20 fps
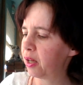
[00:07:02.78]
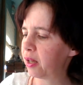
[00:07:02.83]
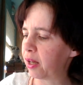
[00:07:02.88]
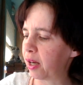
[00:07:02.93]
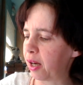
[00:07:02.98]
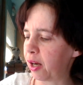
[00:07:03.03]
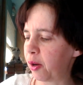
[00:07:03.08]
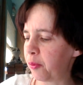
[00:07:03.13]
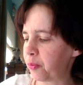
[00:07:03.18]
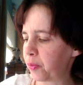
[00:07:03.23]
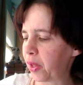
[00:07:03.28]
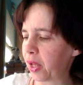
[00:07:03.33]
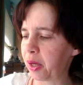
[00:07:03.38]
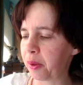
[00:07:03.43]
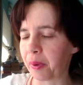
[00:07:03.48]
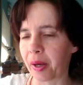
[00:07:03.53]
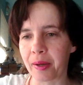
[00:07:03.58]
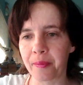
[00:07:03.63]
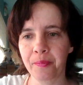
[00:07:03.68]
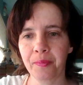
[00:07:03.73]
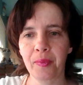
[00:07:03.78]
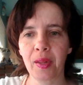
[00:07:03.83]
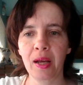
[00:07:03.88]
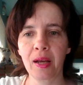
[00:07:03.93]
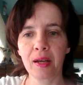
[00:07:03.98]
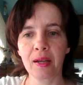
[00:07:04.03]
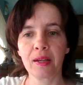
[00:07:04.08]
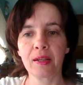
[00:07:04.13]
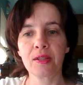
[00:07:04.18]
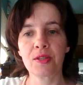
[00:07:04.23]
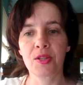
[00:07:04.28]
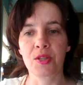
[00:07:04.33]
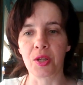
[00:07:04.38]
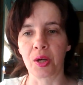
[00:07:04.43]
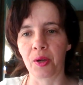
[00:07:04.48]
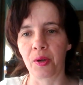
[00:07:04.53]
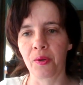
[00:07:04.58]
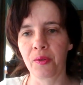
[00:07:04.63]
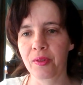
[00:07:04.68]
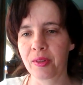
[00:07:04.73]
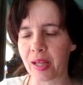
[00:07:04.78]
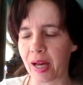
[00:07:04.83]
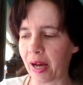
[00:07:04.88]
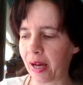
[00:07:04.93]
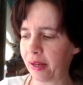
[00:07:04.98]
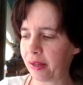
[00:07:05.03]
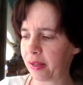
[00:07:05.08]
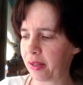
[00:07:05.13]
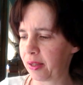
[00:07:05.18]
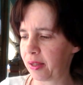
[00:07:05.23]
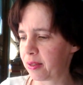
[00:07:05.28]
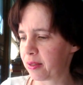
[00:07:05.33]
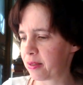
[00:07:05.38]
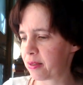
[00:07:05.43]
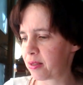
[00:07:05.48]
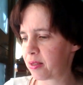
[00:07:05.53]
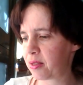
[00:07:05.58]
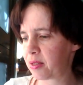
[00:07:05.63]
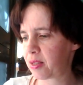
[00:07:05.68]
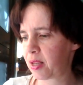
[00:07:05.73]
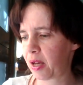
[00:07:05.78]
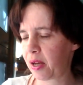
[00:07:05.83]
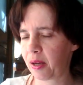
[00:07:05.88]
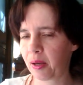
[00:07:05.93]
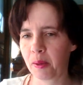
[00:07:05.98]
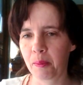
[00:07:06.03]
Anyway, so that is